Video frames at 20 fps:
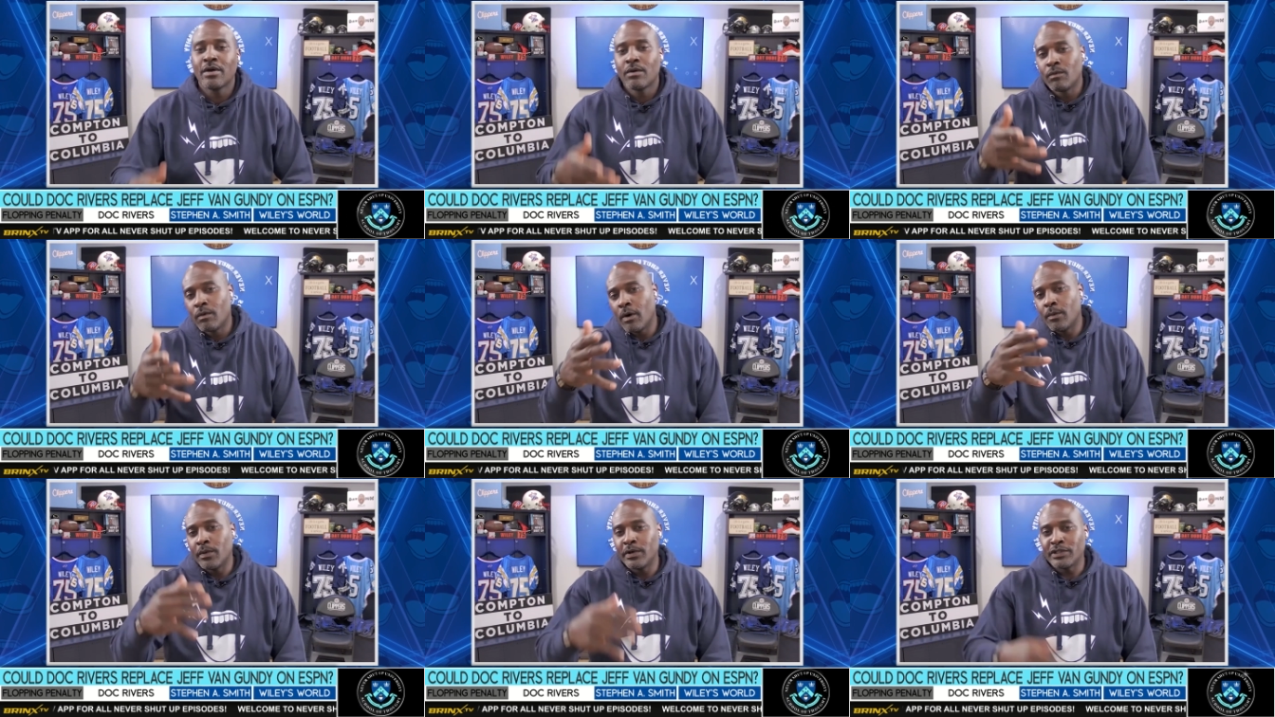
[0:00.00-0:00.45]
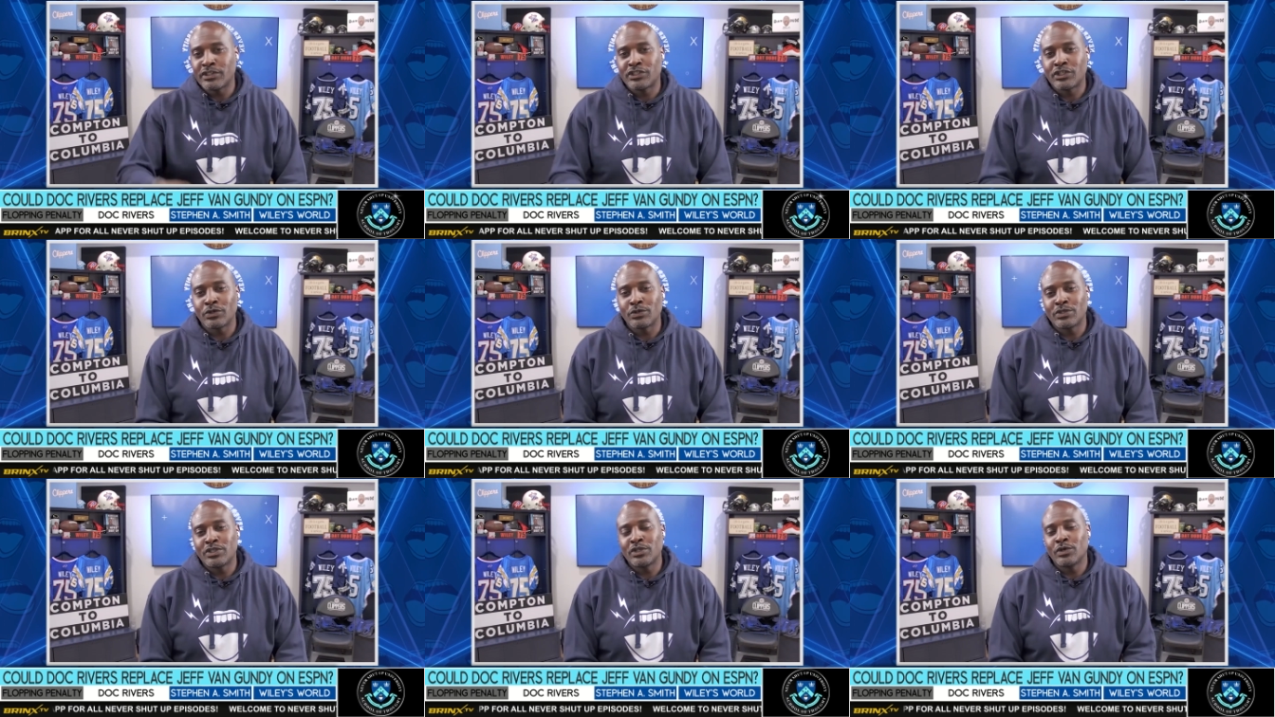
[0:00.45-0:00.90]
What would
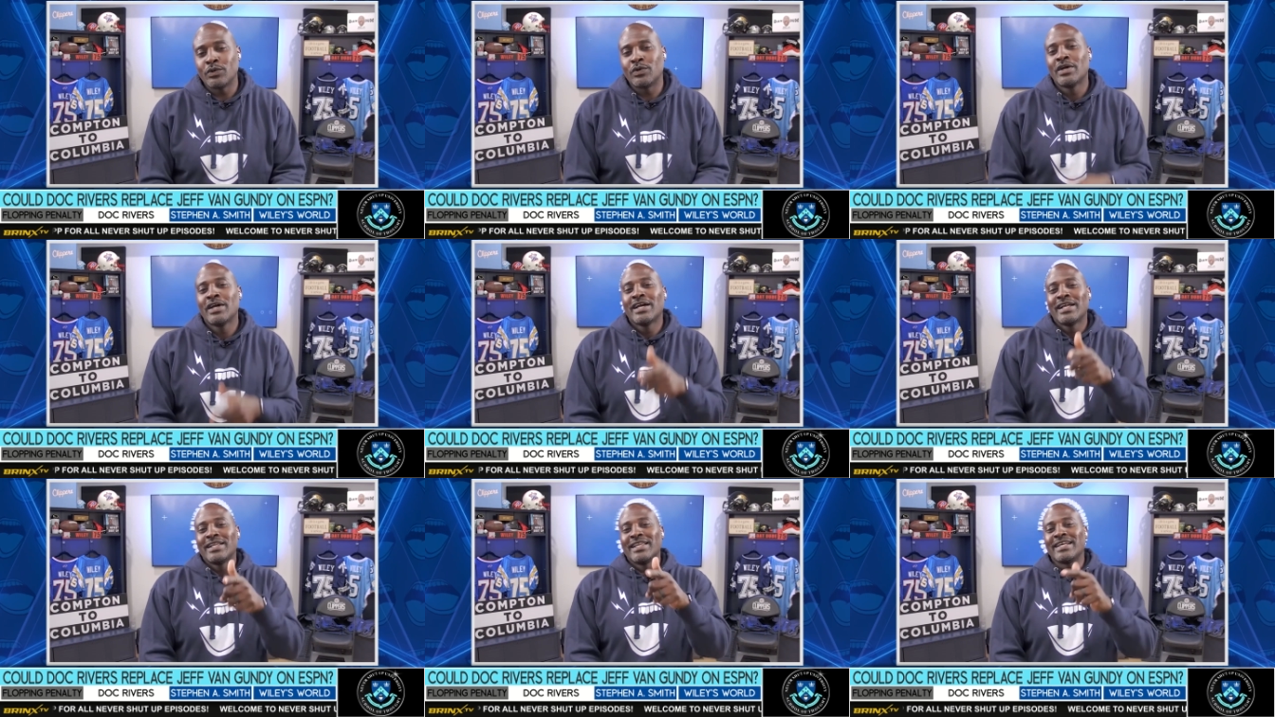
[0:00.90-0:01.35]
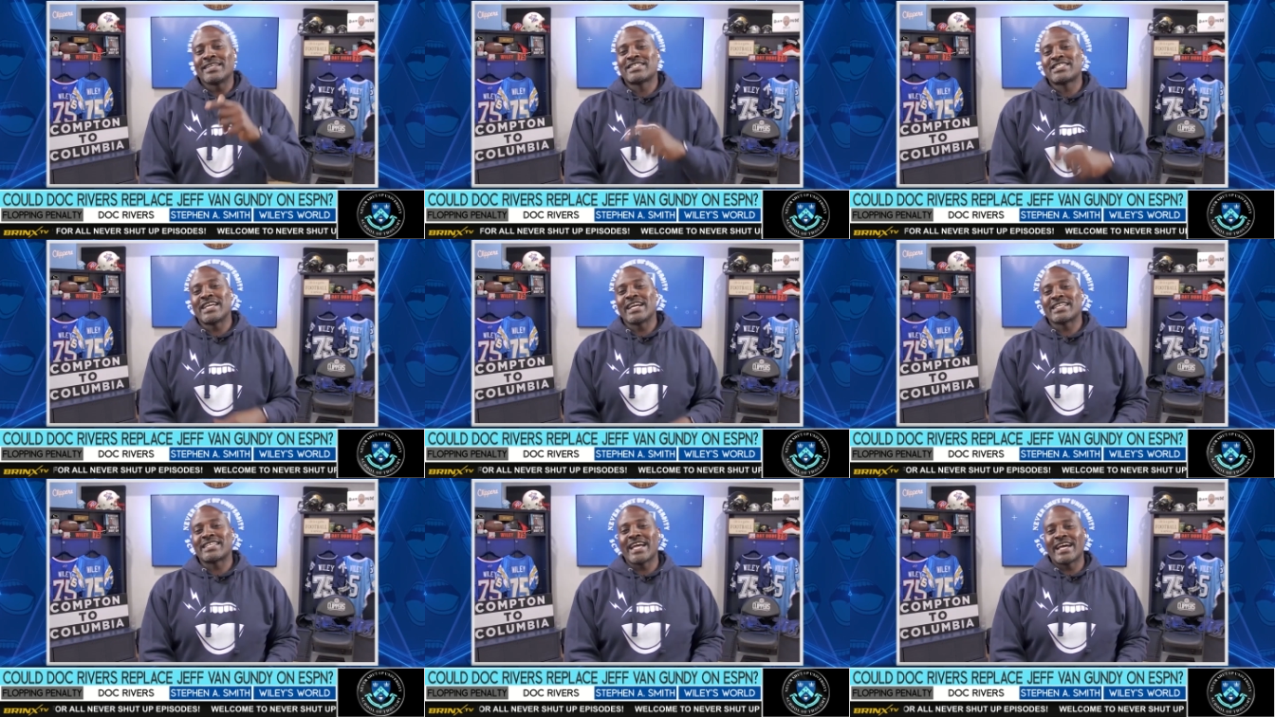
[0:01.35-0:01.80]
you do? Let's
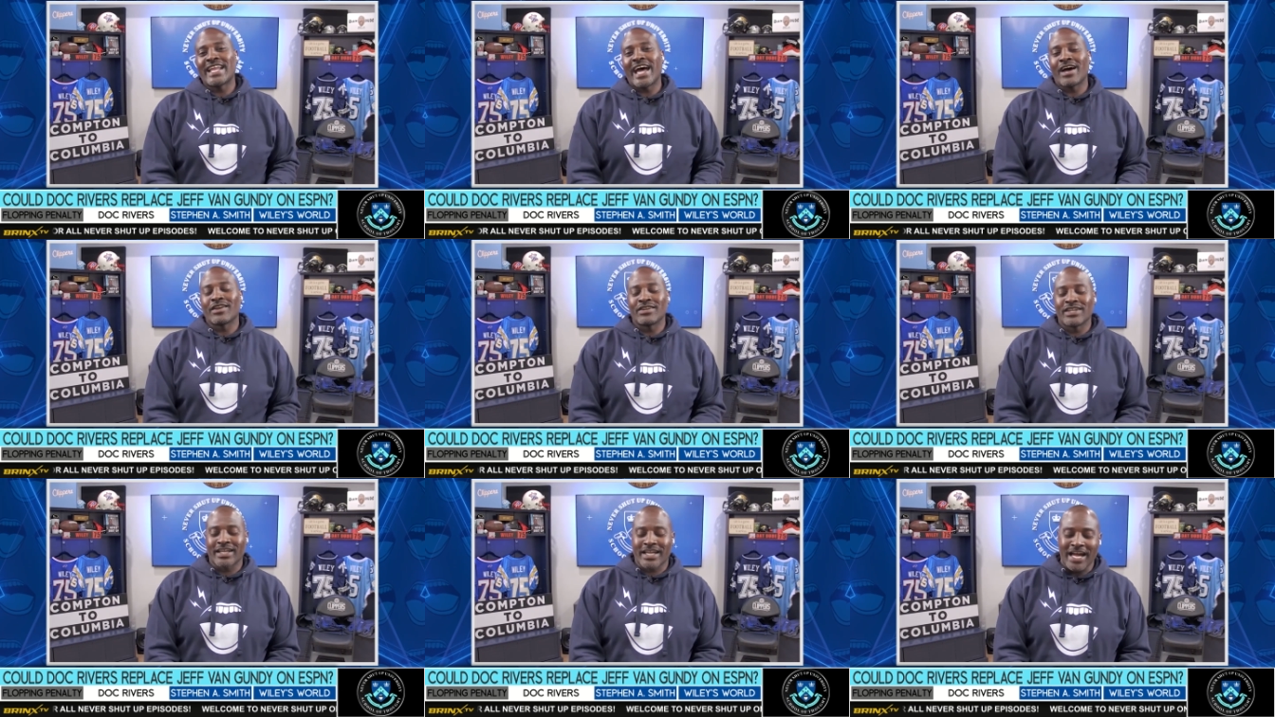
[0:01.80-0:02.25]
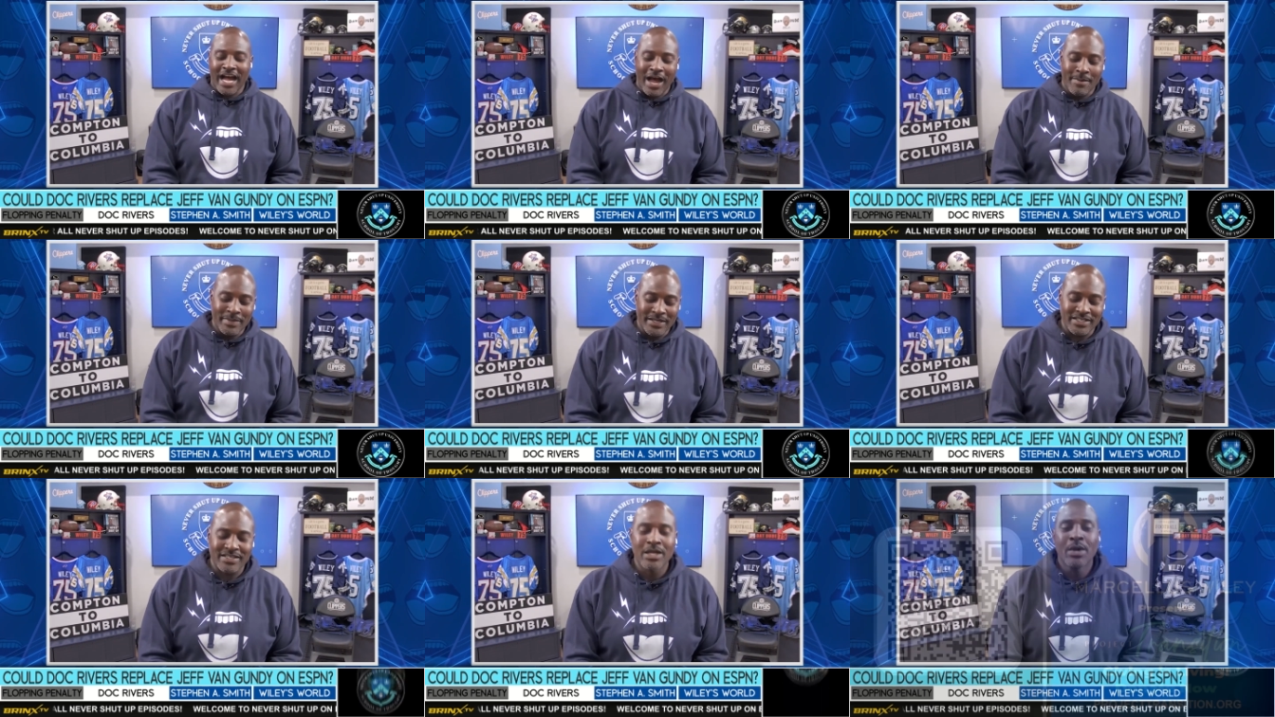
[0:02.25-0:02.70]
check that out in the
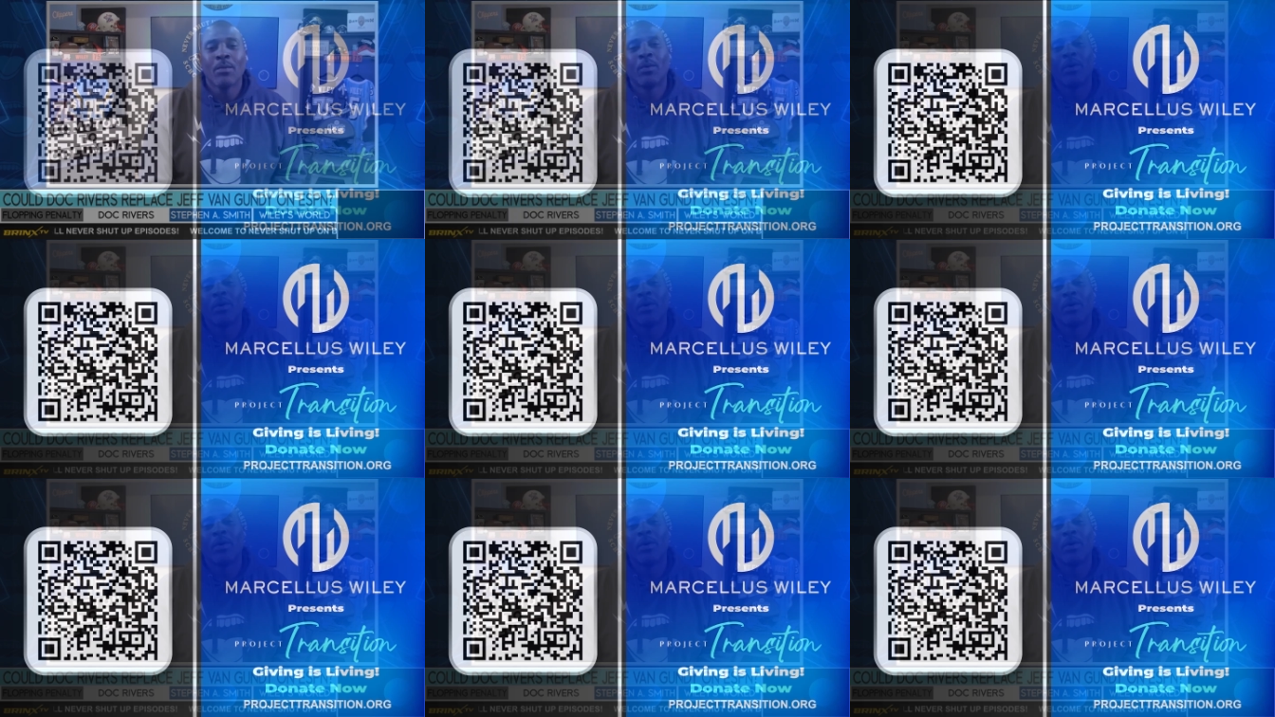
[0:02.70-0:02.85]
comments.